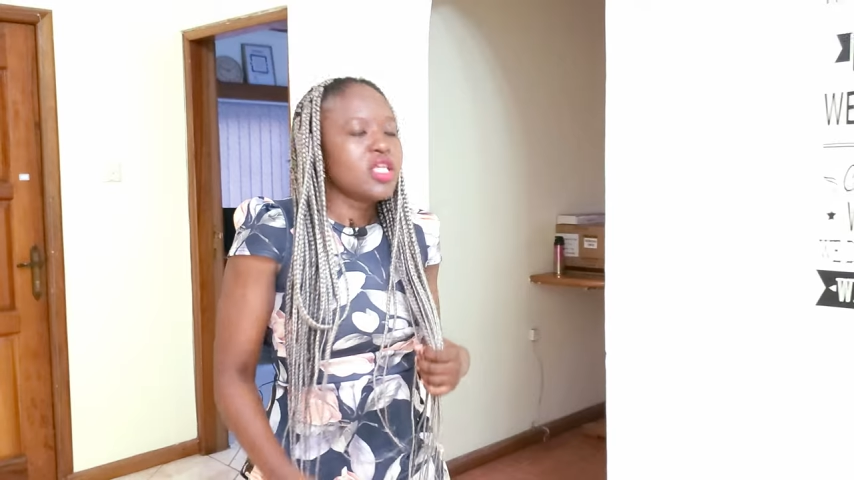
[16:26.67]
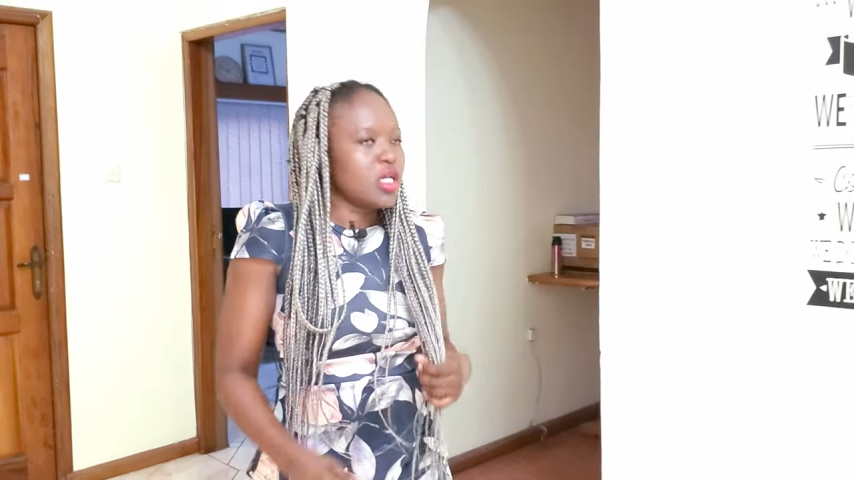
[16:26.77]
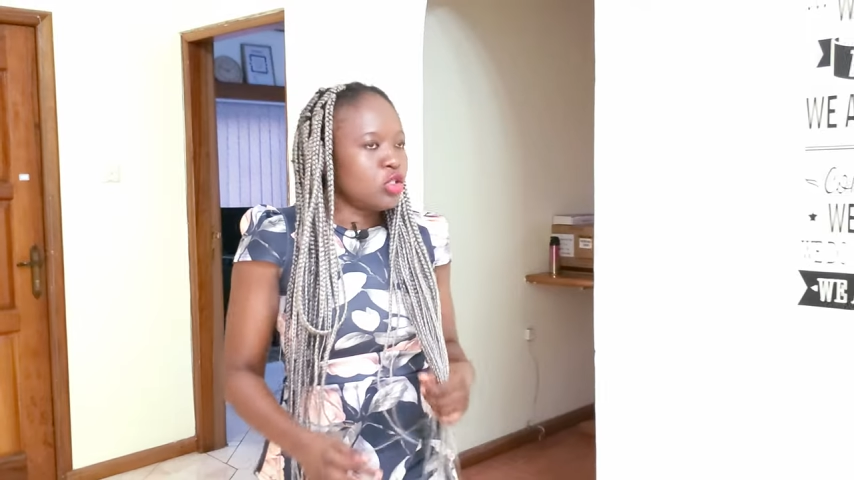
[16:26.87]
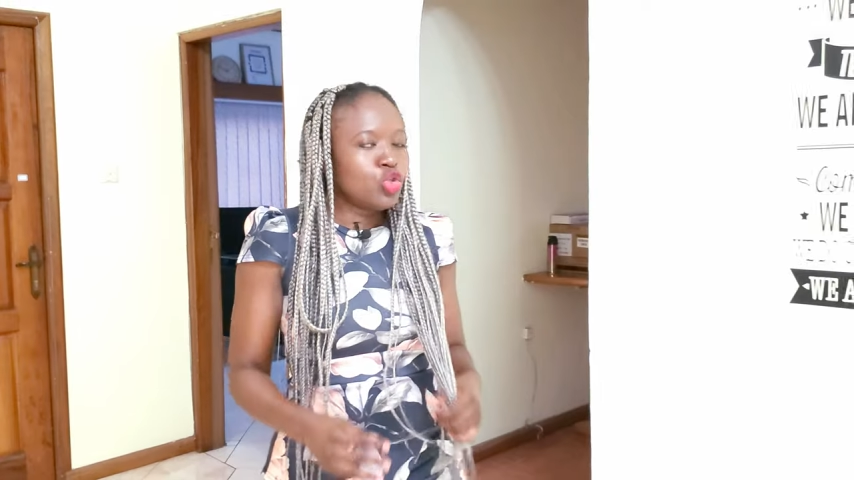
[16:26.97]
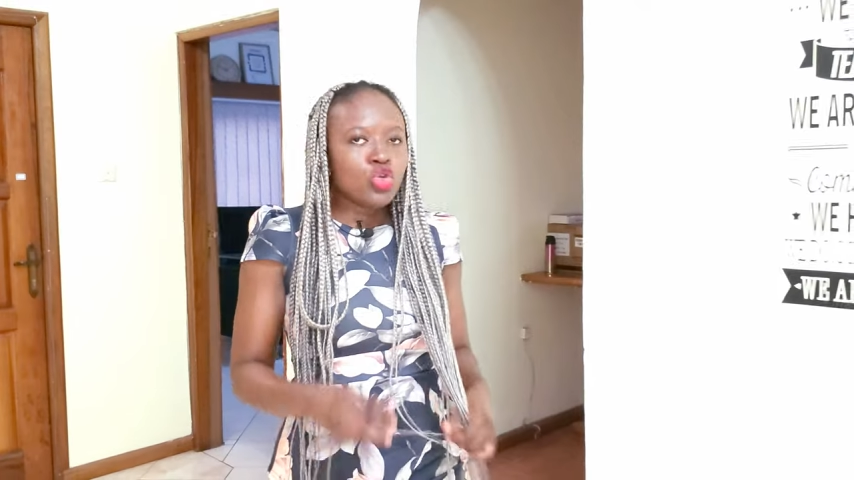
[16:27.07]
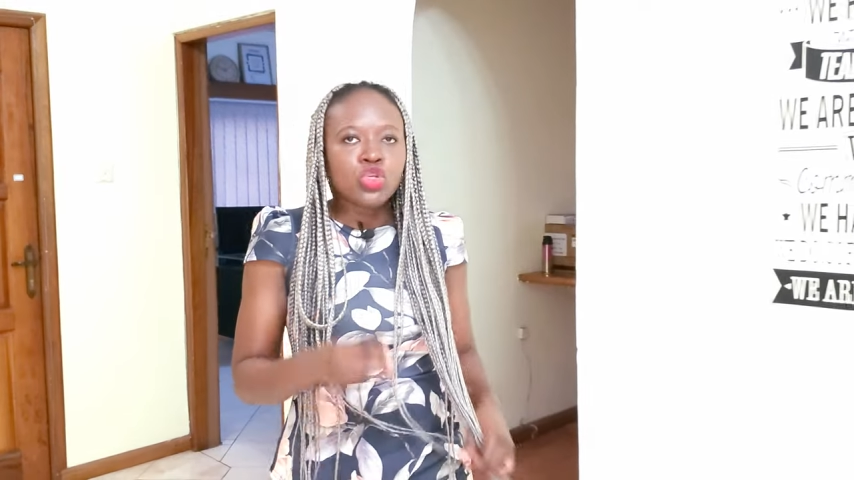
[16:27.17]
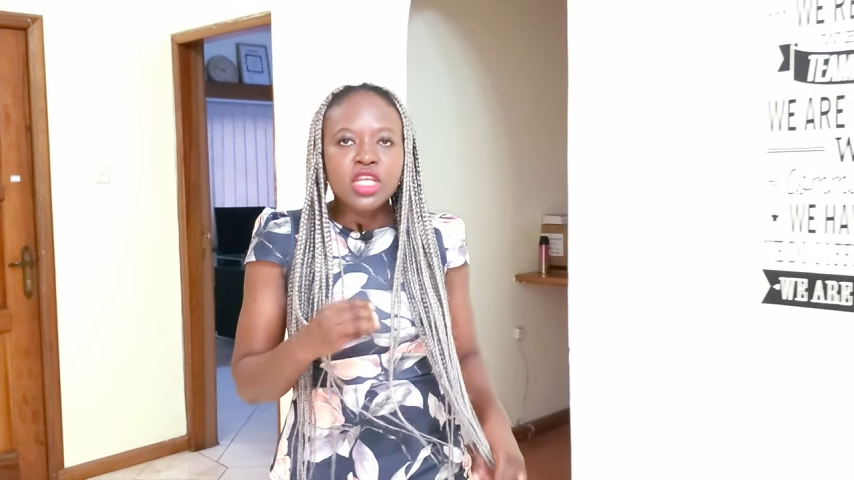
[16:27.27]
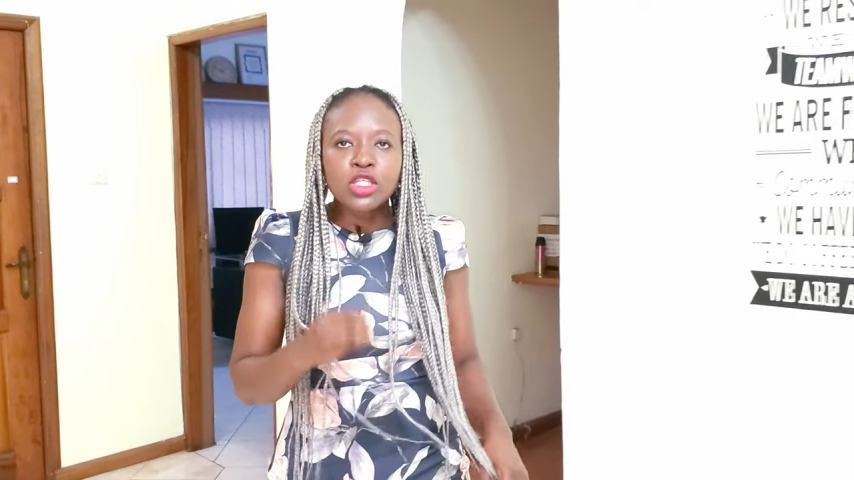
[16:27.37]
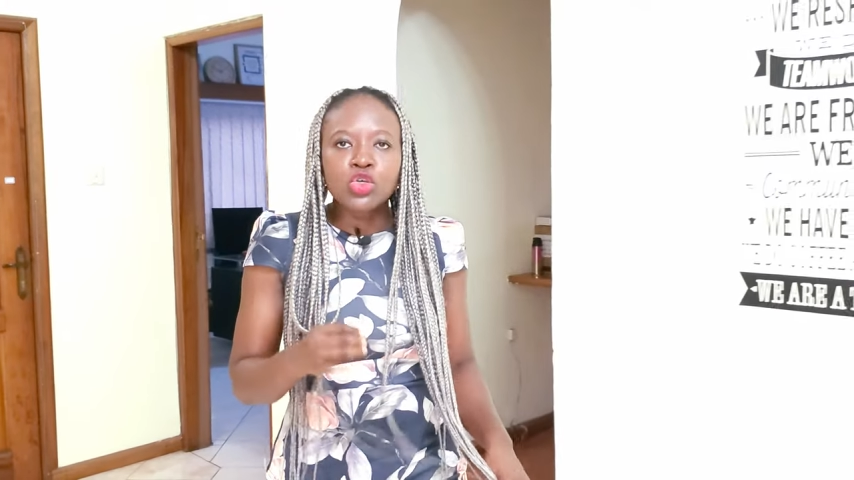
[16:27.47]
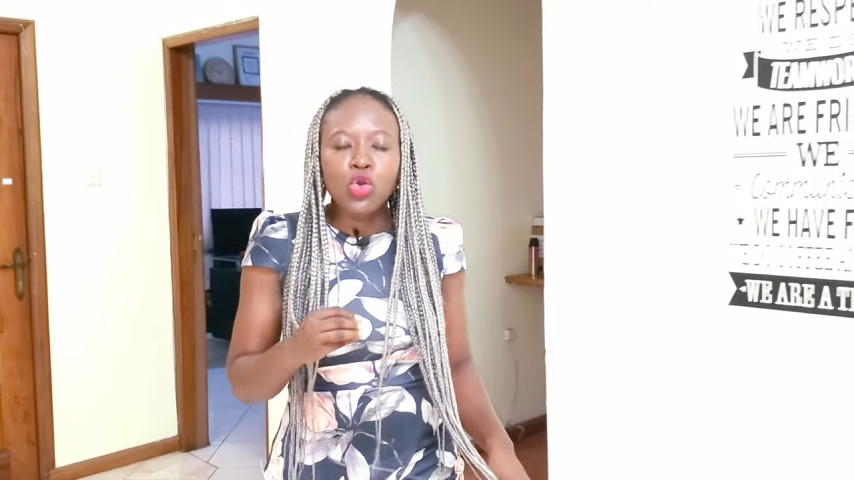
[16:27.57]
Yes. So you
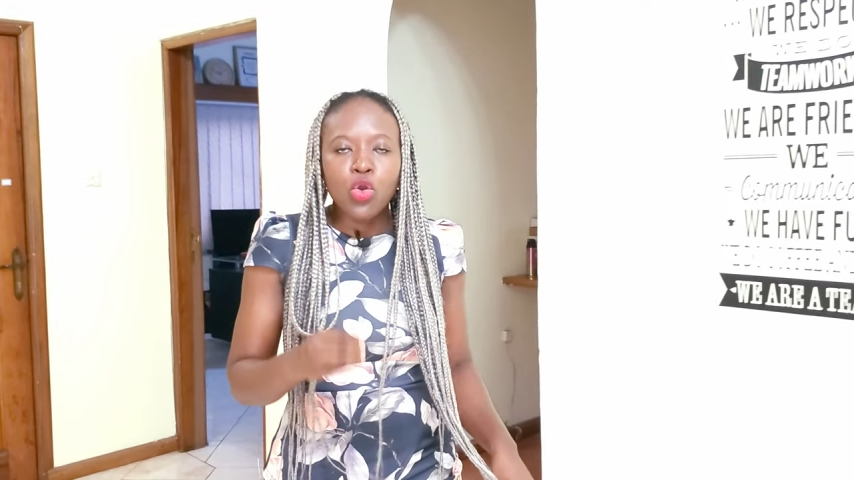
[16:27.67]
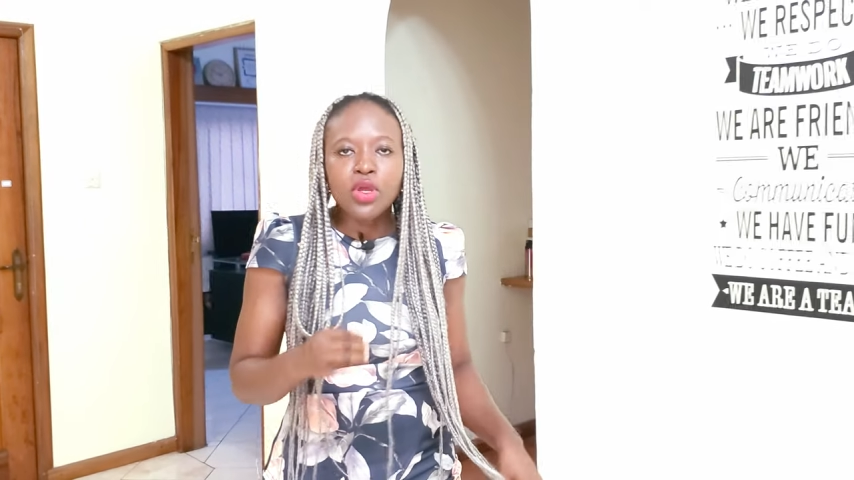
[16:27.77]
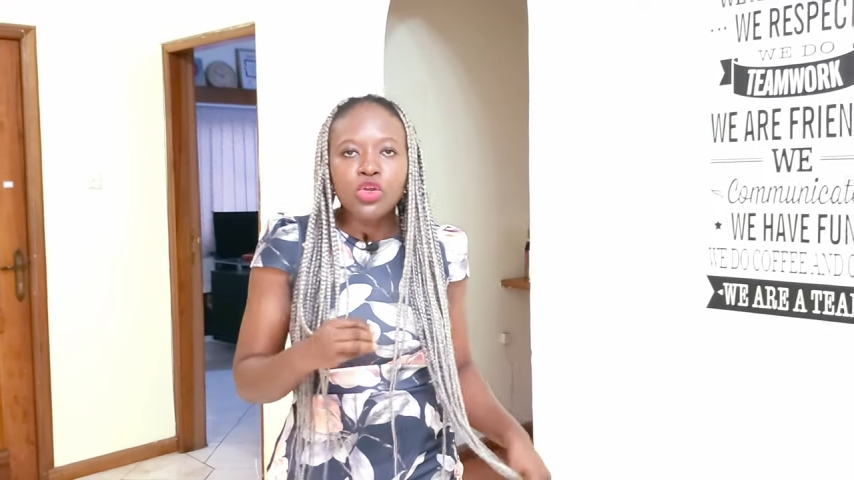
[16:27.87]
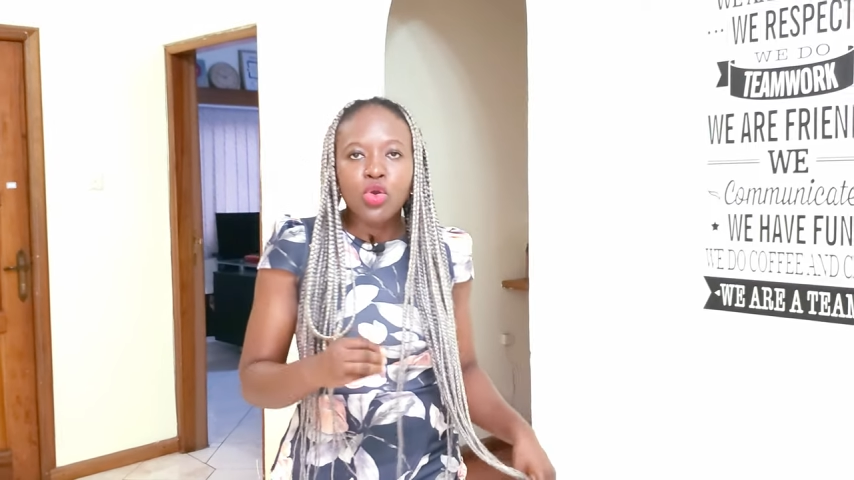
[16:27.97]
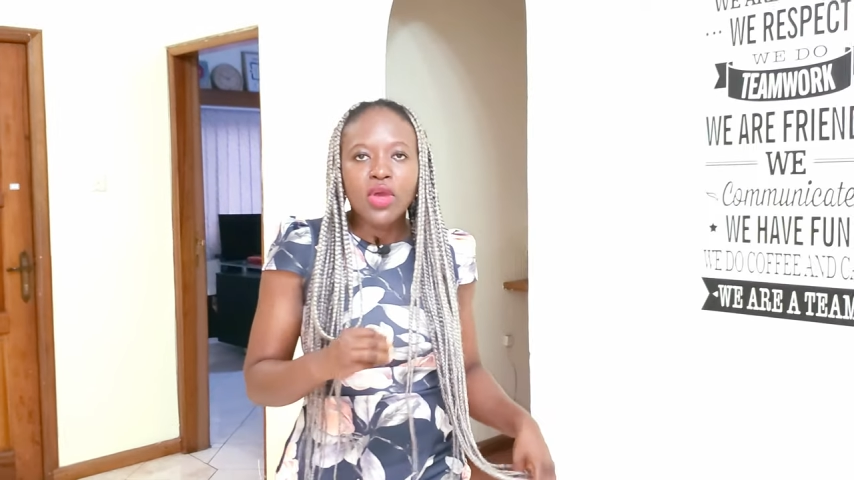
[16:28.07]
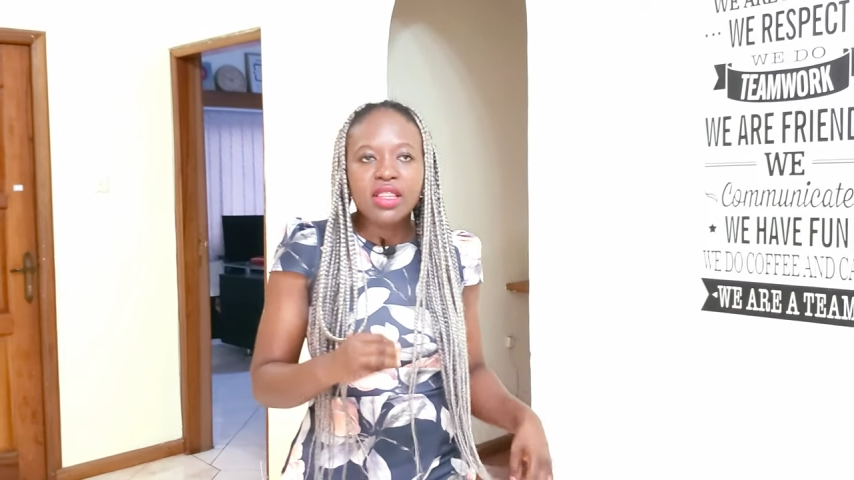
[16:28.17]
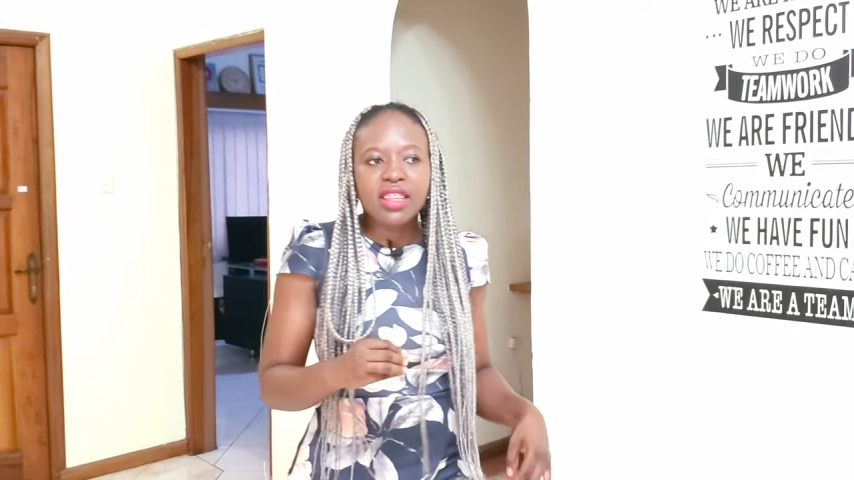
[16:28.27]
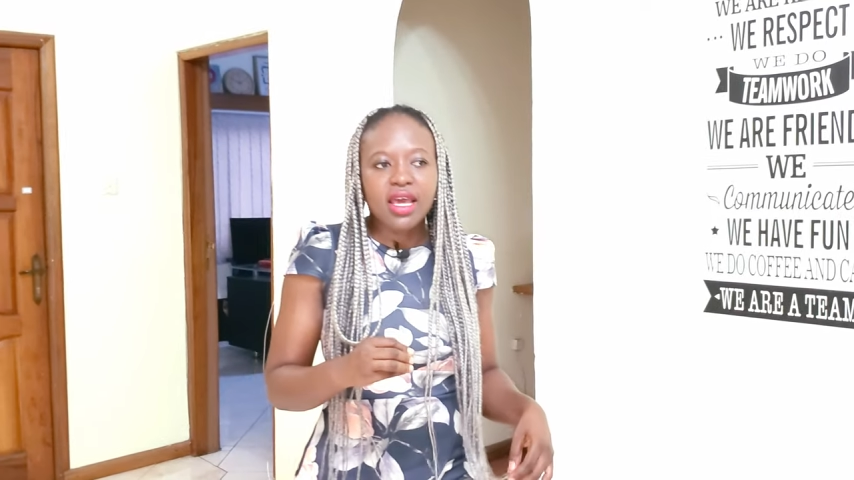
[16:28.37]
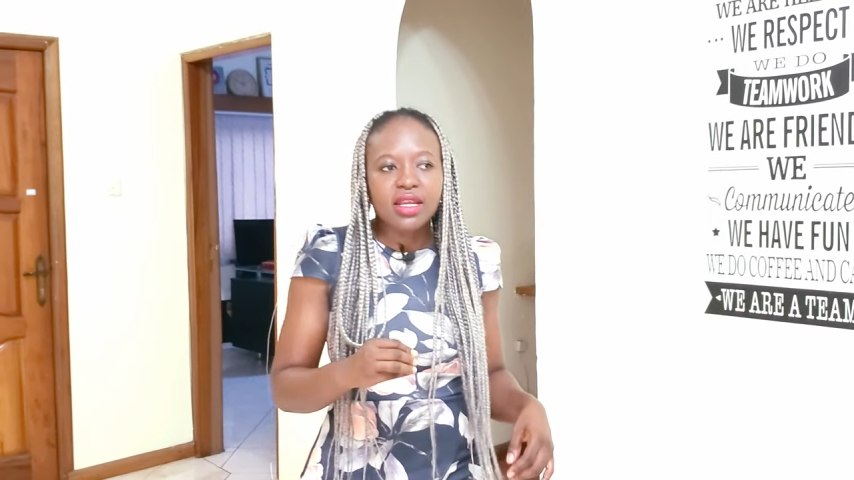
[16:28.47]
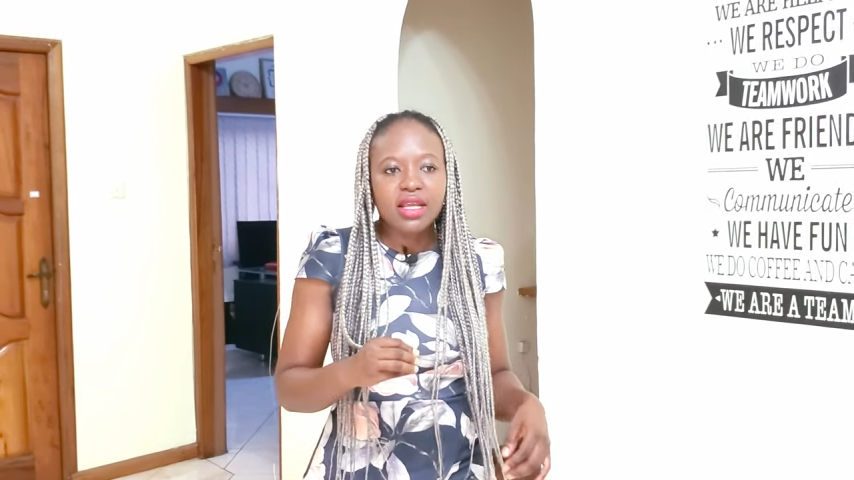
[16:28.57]
need to go in knowing
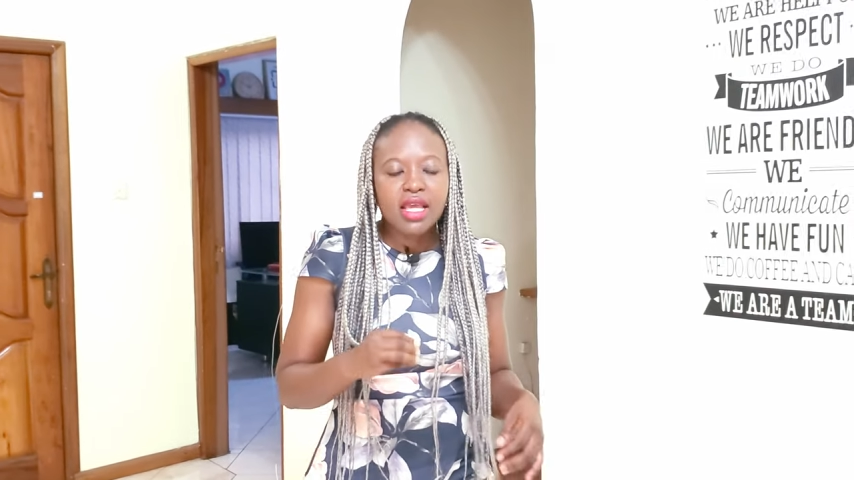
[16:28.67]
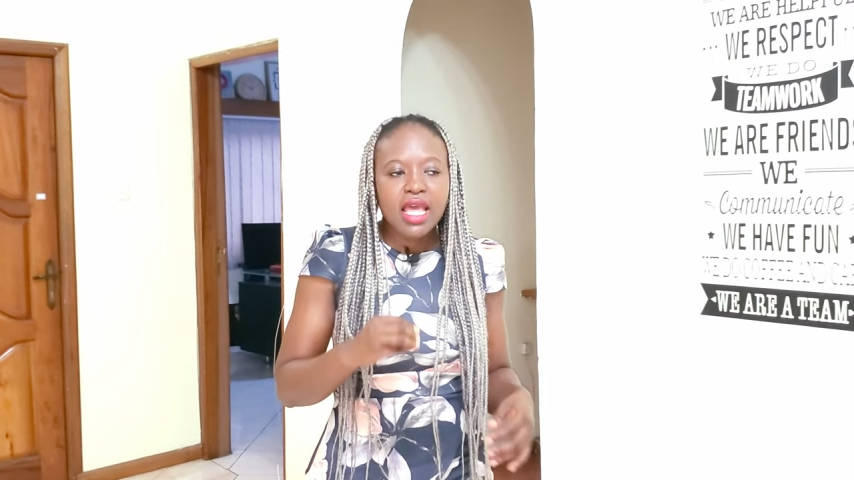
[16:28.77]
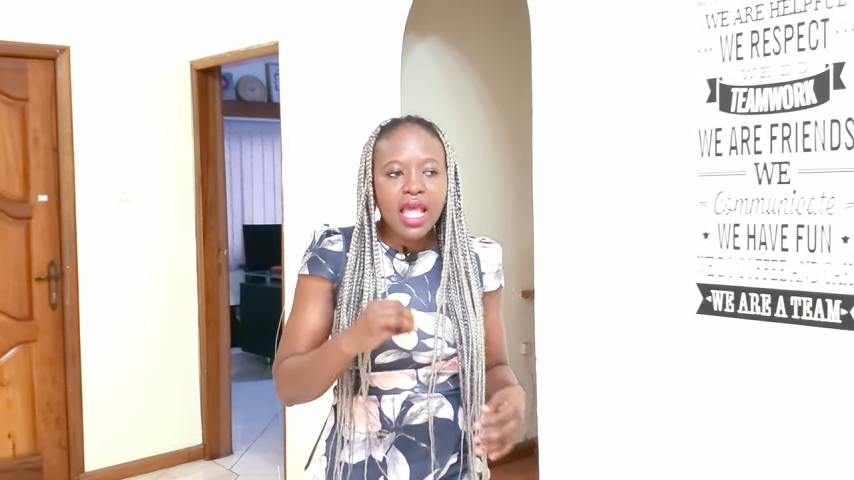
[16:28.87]
that